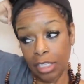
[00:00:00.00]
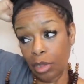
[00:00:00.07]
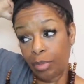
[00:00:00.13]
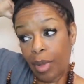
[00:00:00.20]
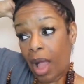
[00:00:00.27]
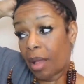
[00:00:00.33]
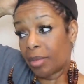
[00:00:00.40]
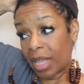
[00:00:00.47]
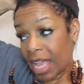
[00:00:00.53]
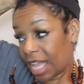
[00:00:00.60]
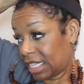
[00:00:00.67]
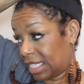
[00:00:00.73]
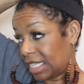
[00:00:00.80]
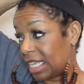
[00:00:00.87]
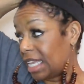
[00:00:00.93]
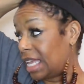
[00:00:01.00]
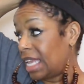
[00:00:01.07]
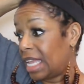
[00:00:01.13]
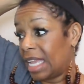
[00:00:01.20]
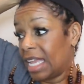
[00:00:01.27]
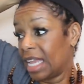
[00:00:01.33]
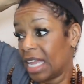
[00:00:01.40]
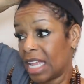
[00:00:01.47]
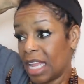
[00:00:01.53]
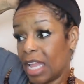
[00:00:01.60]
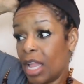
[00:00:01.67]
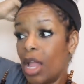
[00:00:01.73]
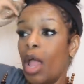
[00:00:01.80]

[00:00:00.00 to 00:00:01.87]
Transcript: So, Bobby has a key.